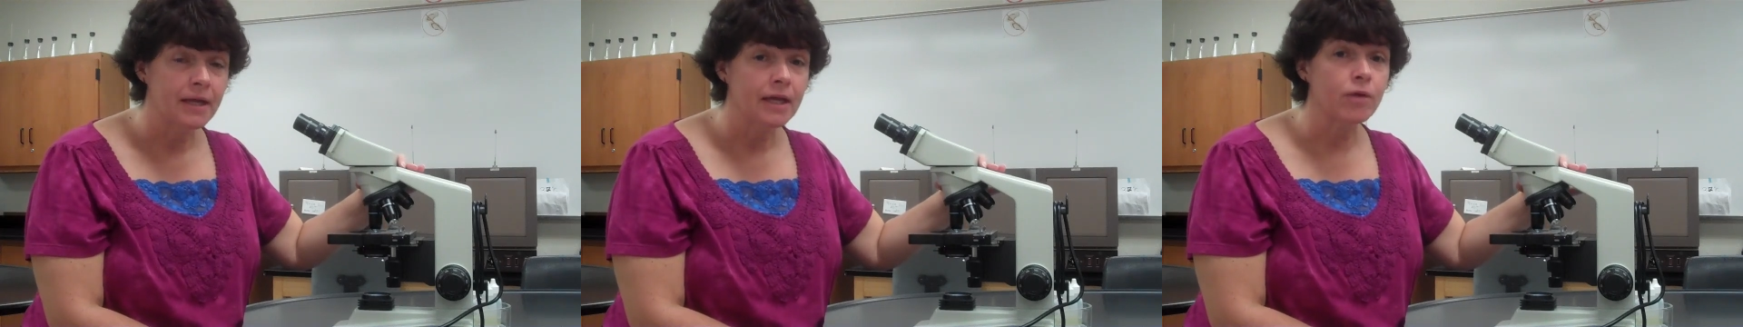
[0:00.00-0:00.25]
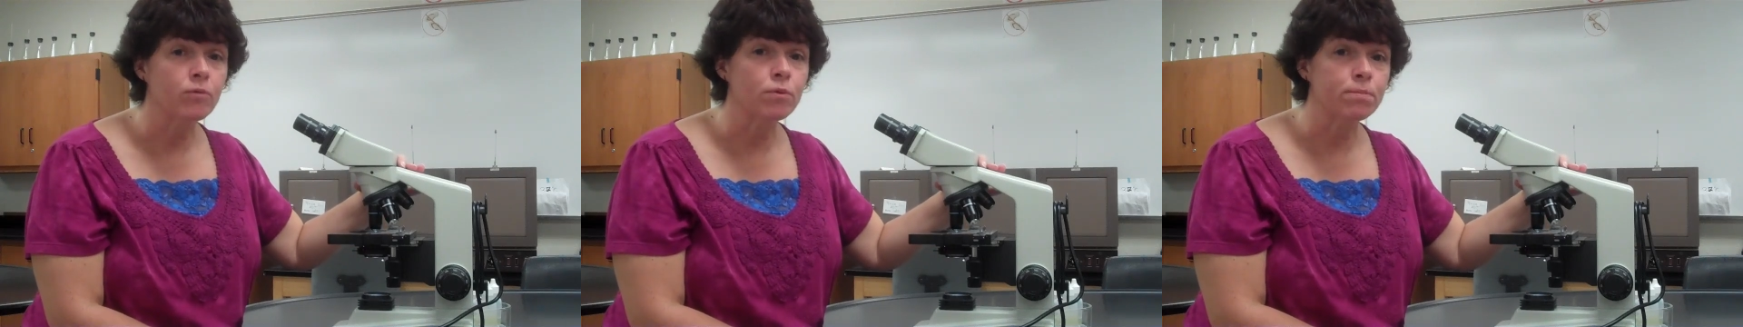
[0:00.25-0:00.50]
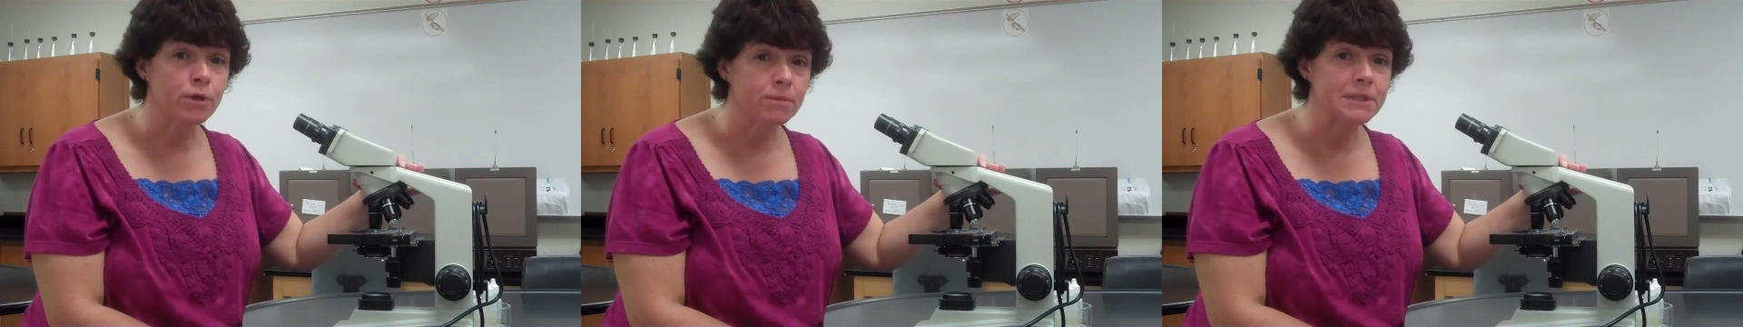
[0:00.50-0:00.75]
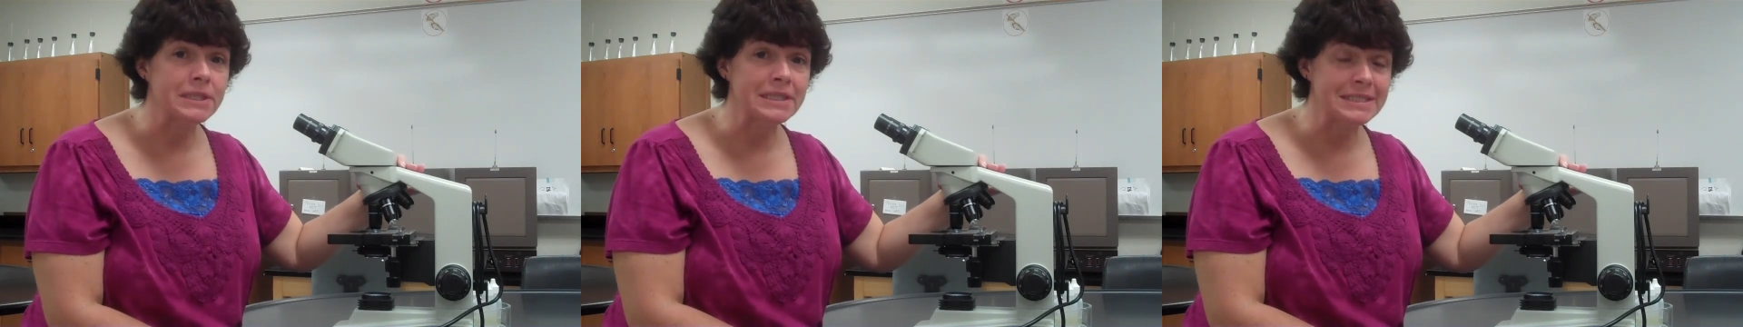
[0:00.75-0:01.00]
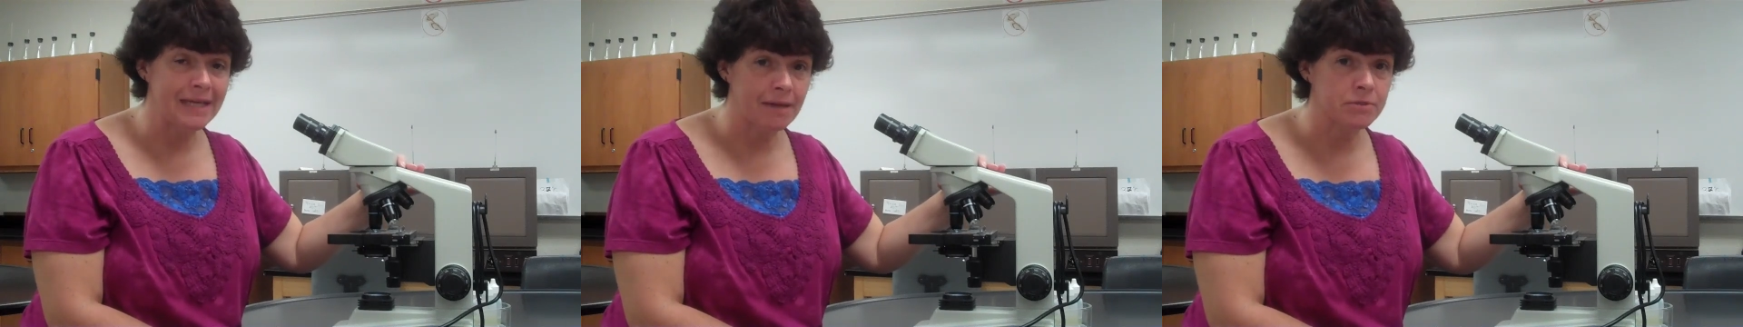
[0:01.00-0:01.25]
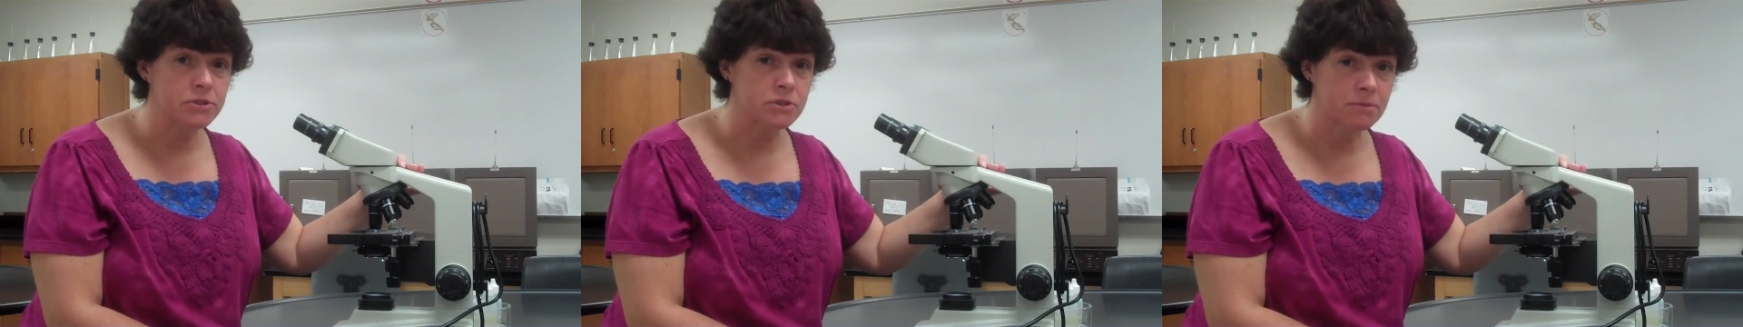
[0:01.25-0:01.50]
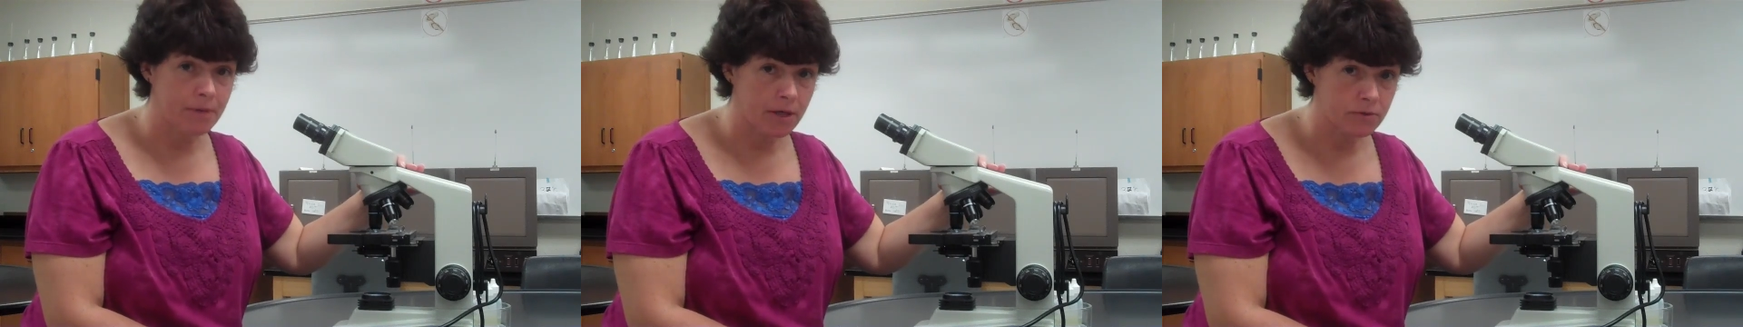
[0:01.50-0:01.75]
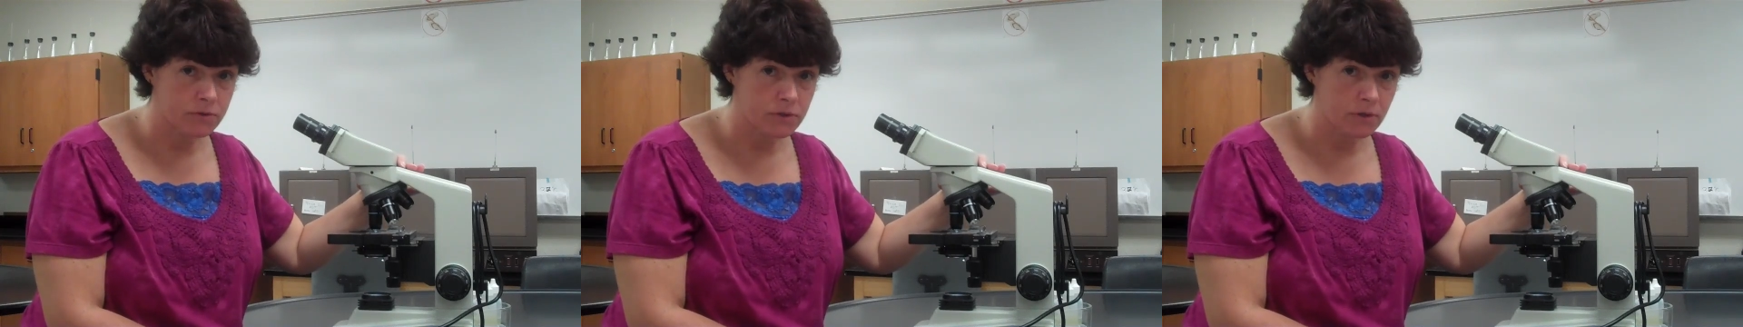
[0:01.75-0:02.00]
It will permanently damage the
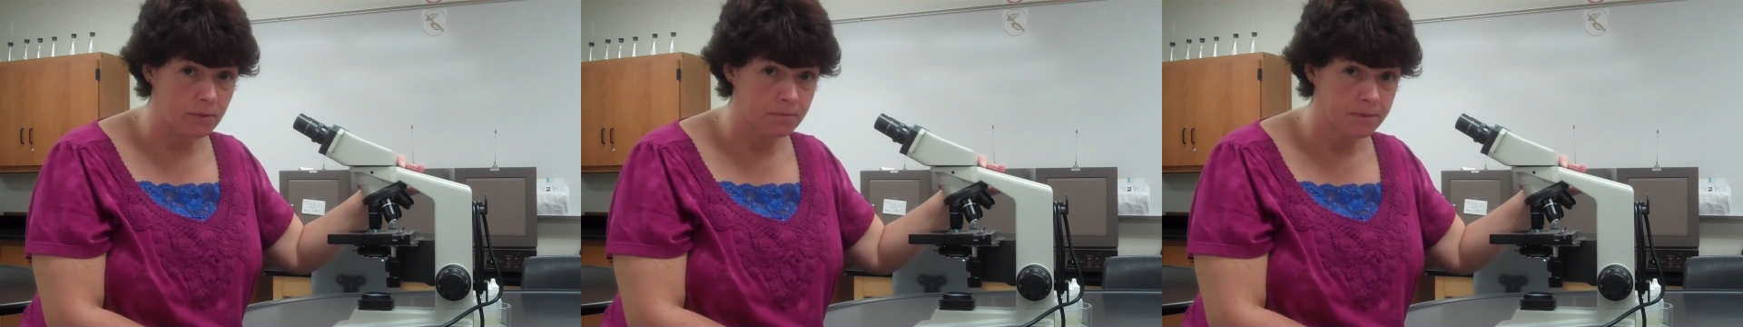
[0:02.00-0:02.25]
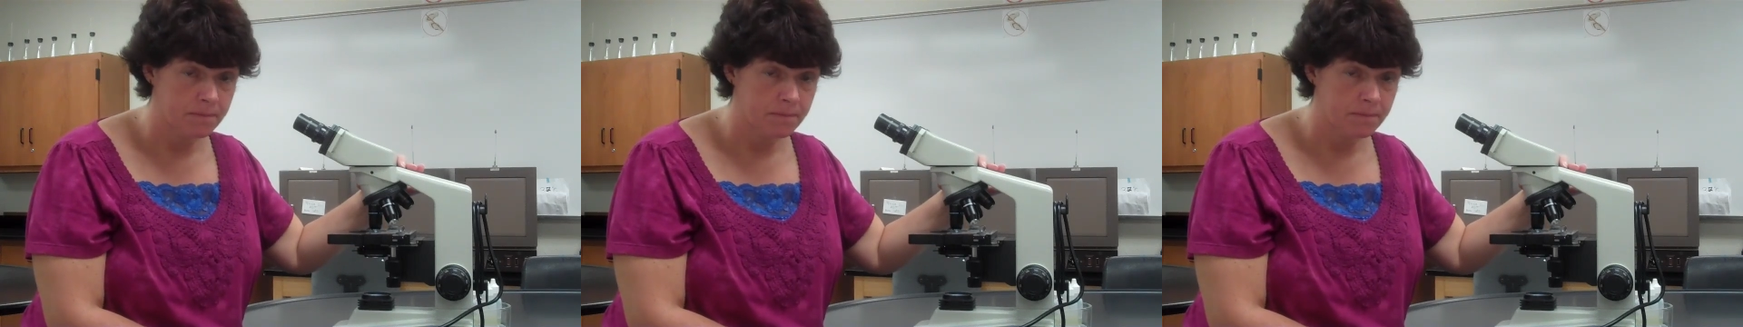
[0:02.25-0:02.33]
microscope.